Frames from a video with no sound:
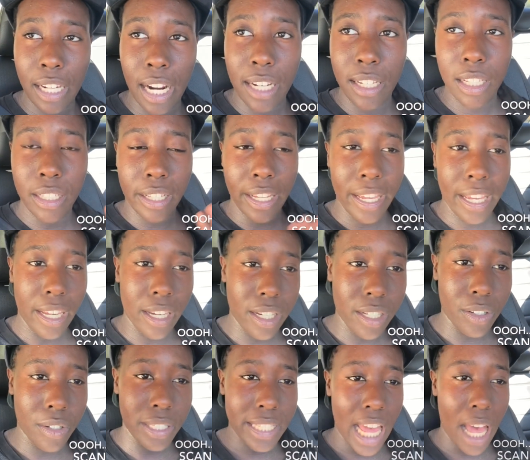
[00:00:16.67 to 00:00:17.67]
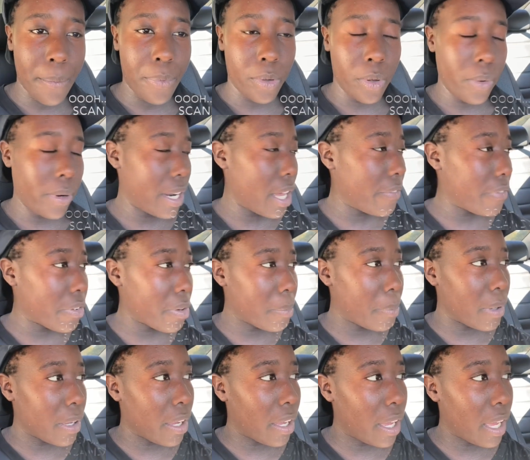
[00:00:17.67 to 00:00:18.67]
like taboo or whatever,
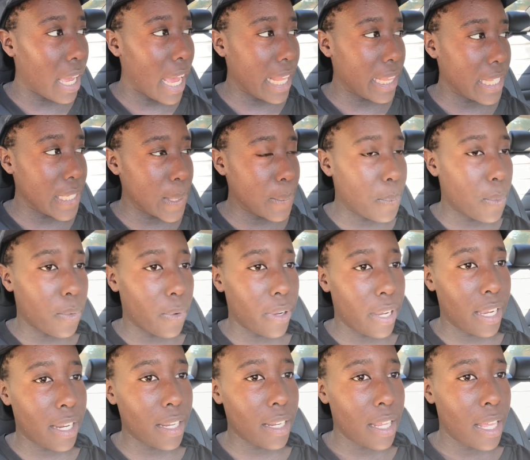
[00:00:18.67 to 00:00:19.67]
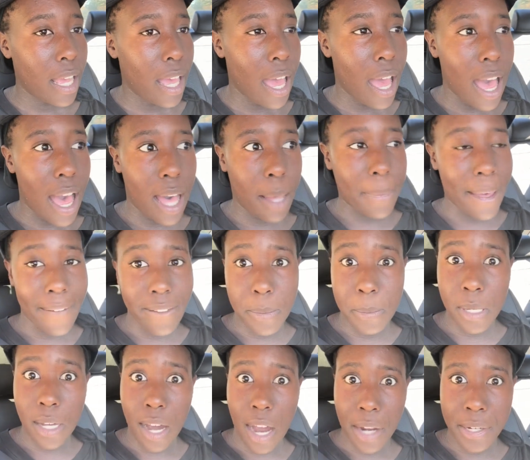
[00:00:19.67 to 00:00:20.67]
but at this point I have to
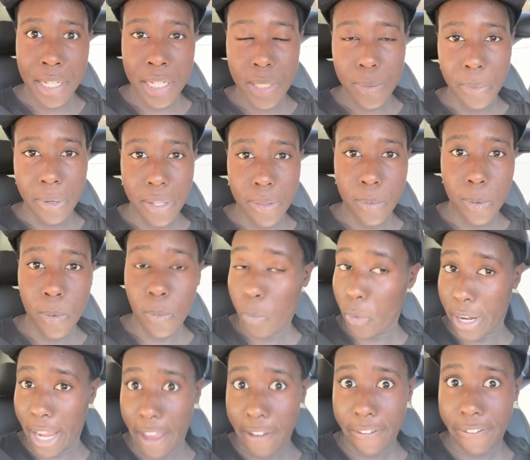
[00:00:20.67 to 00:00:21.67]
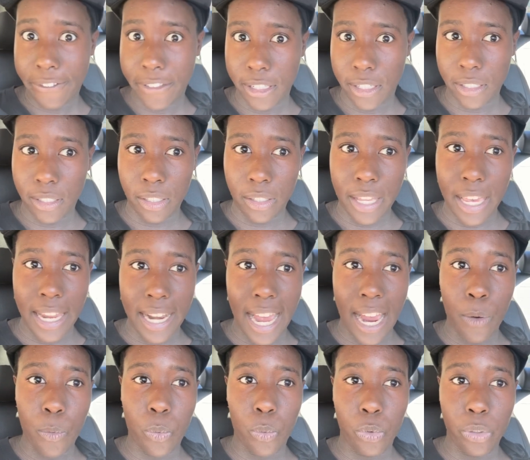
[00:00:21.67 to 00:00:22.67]
be honest with what I feel, and
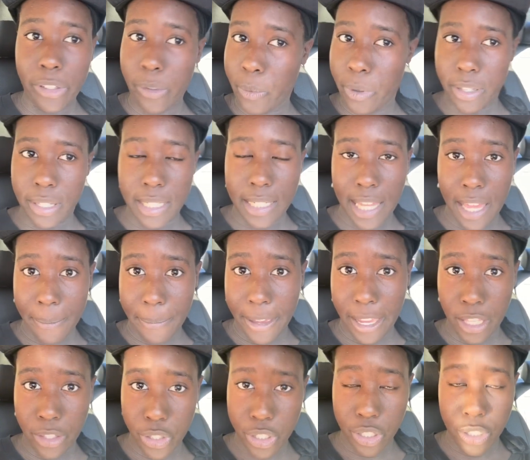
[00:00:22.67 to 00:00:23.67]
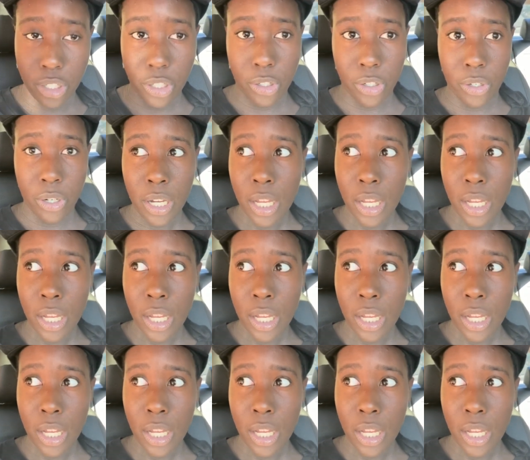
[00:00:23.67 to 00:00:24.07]
I really want this campaign to